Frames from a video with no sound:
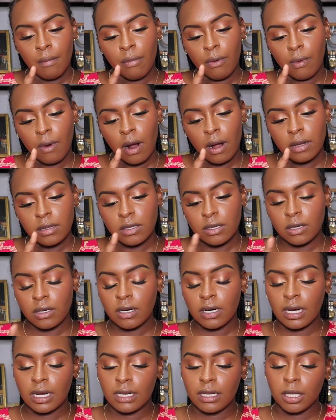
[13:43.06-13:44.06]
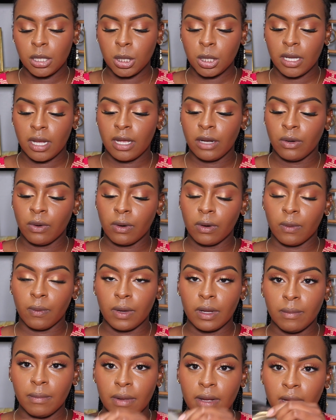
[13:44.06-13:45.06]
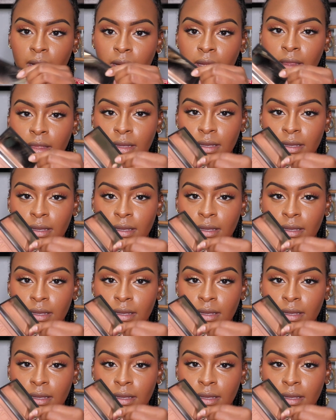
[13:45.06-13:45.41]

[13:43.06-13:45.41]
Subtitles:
Bronzer in the shade Karimba.